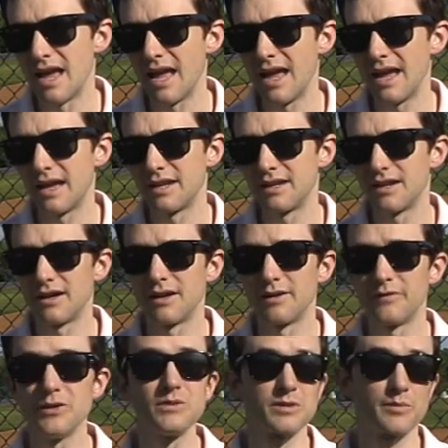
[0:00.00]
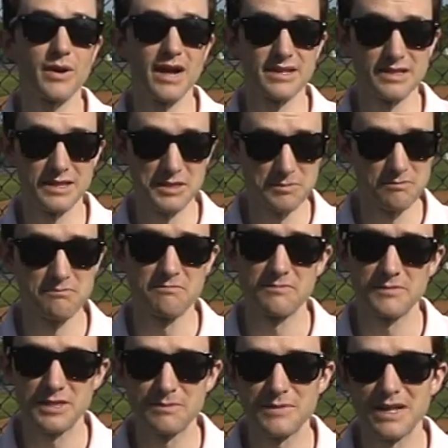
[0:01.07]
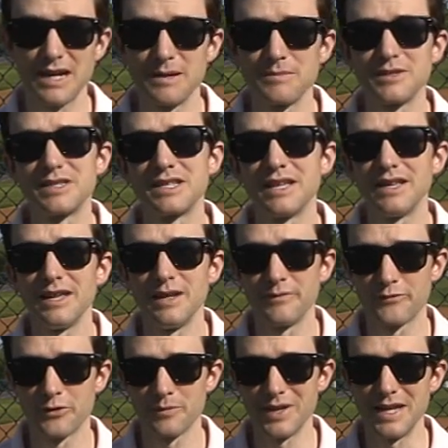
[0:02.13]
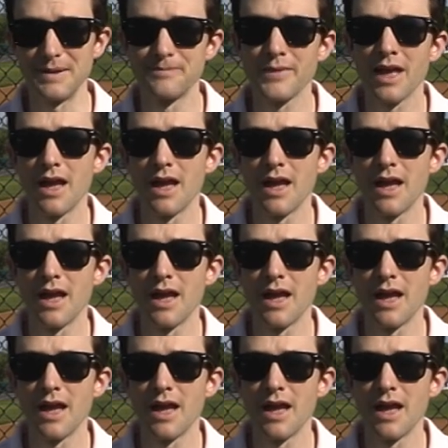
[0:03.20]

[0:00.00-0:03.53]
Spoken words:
and a few surprises, sometimes even for me.